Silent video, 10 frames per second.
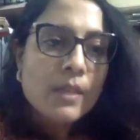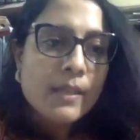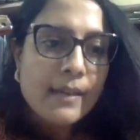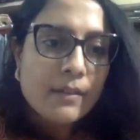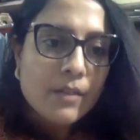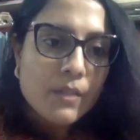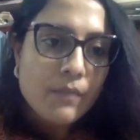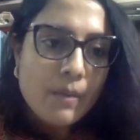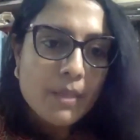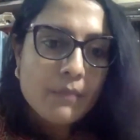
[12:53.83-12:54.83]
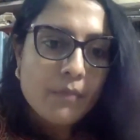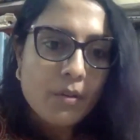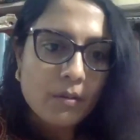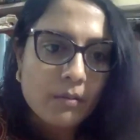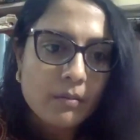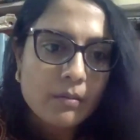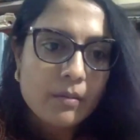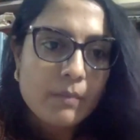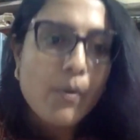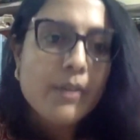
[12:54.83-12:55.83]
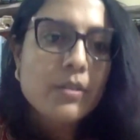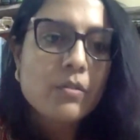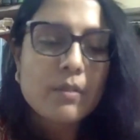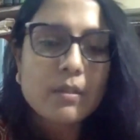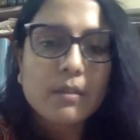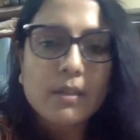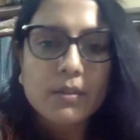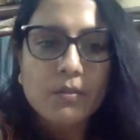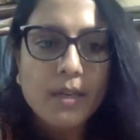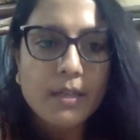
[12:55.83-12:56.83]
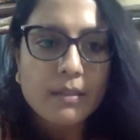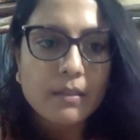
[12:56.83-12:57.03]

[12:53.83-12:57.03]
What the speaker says: characters famous for? Boisterousness, right?